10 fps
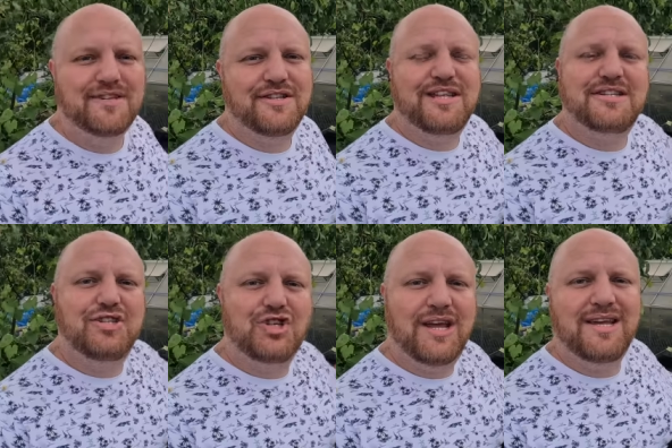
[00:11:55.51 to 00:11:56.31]
because it does
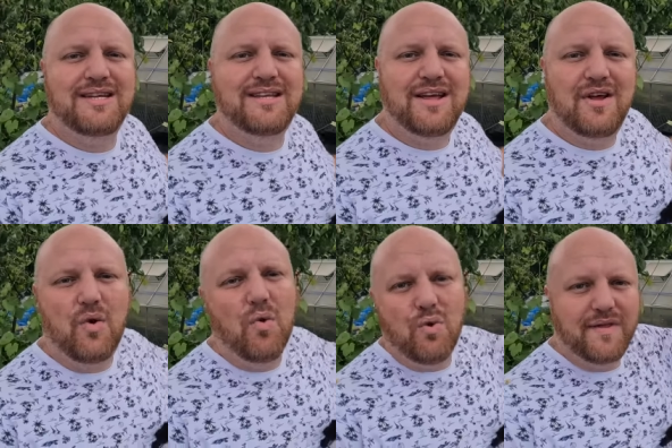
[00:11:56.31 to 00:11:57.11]
shade
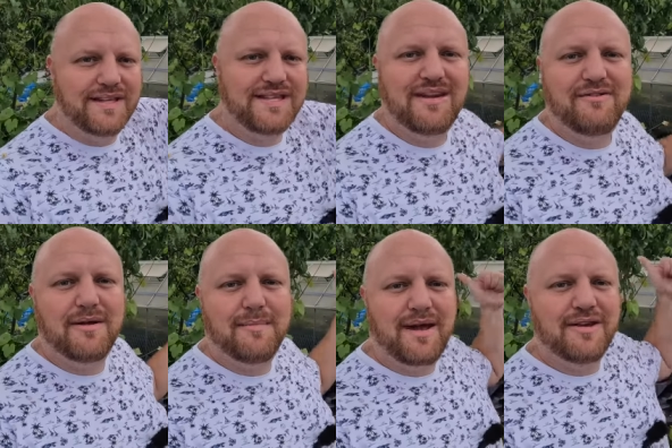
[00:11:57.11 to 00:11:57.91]
all this
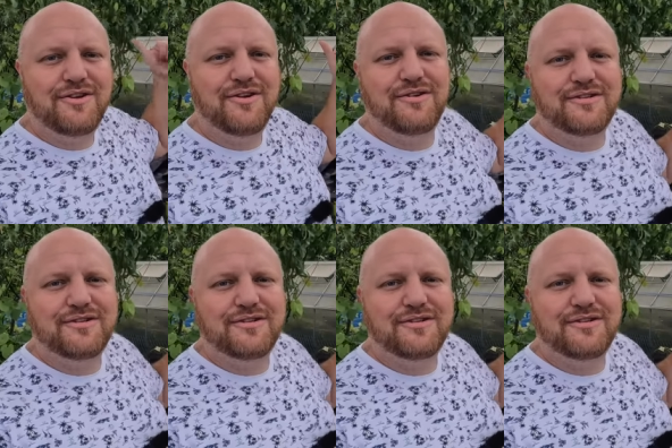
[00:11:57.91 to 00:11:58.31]
area behind here.